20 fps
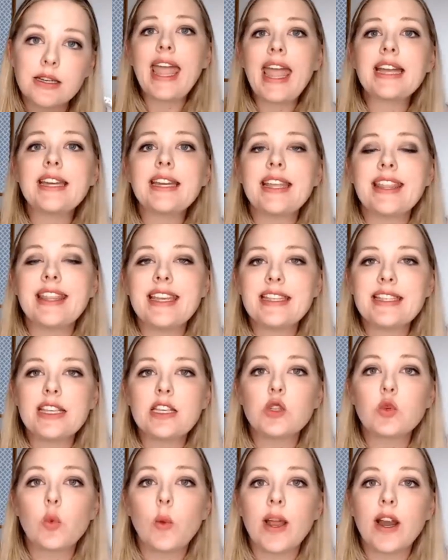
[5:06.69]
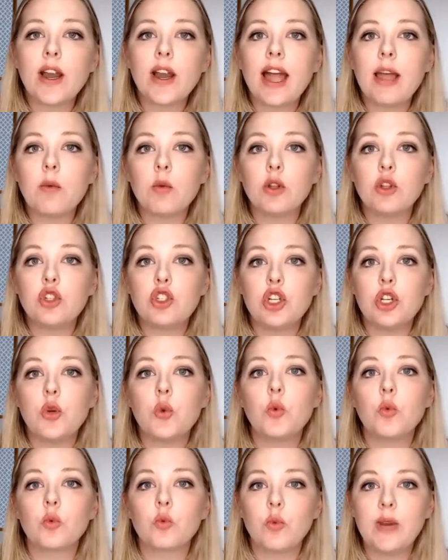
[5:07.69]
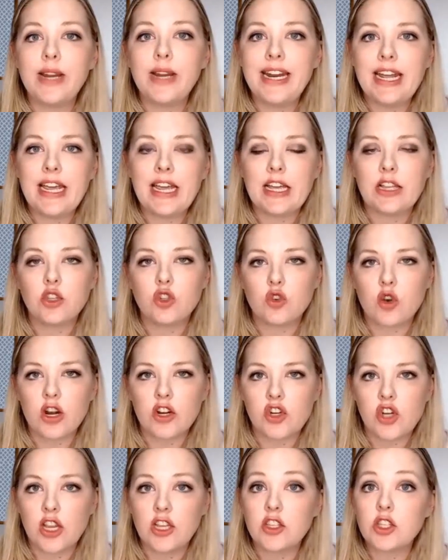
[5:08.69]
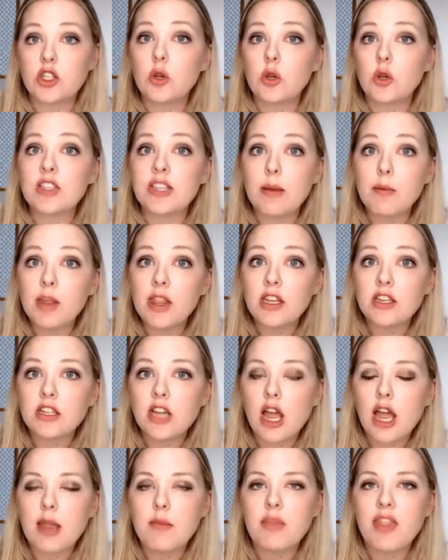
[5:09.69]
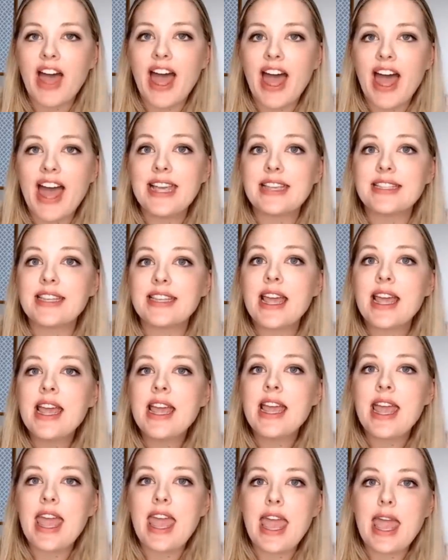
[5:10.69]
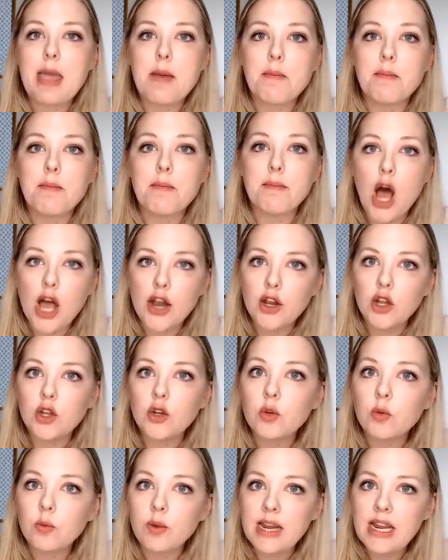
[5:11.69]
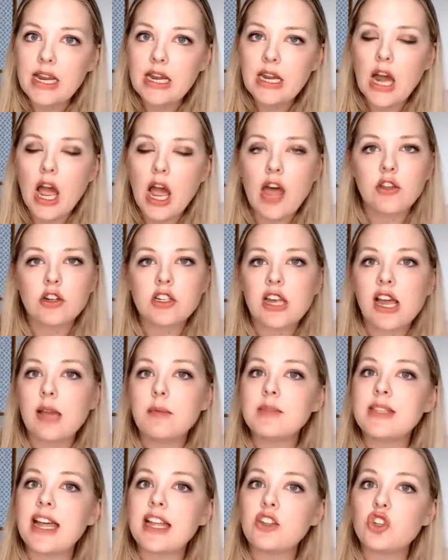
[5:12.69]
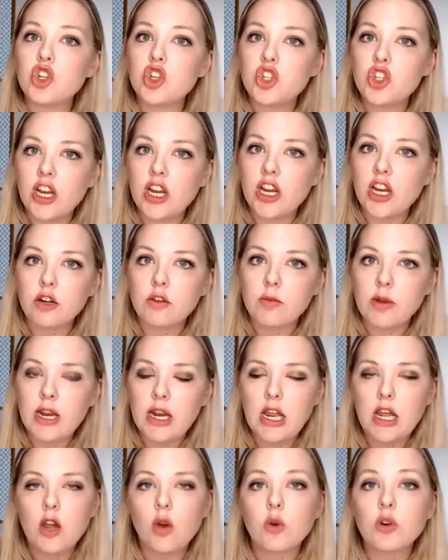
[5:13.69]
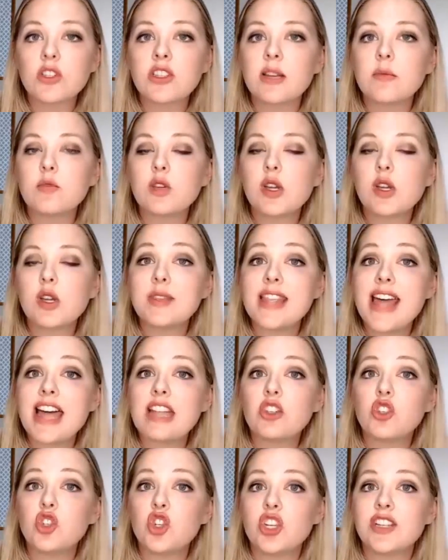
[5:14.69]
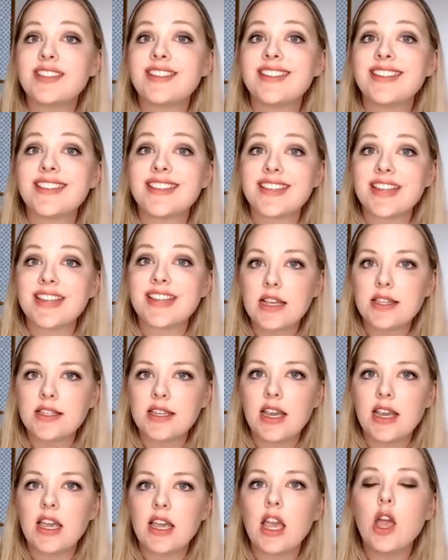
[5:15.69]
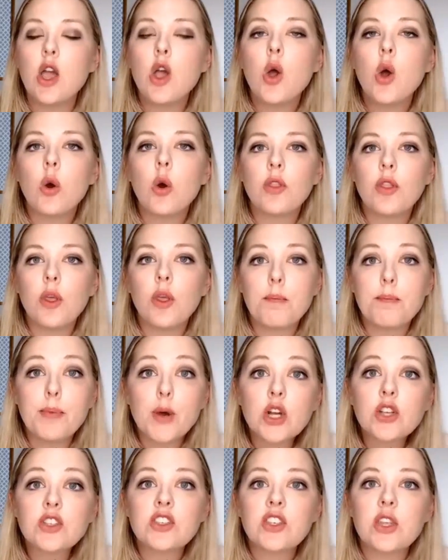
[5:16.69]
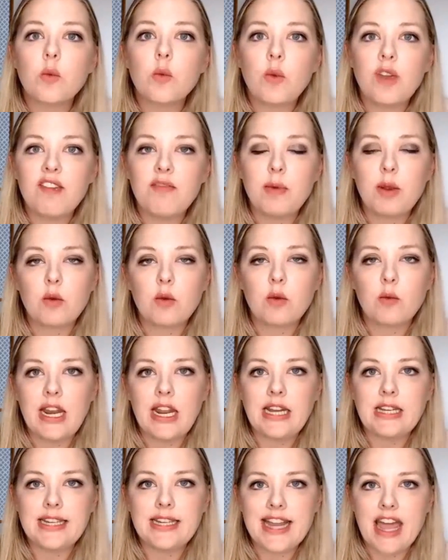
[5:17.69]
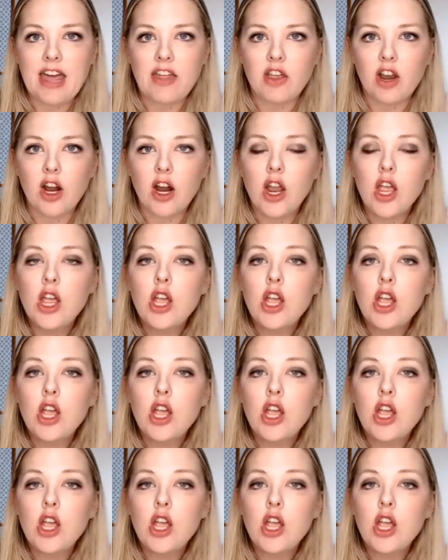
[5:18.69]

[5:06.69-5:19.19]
And this is where I will do reading instruction. So some of the time that is a modeled read, other times that's shared reading, or sometimes that's just discussing the books that we've been reading together.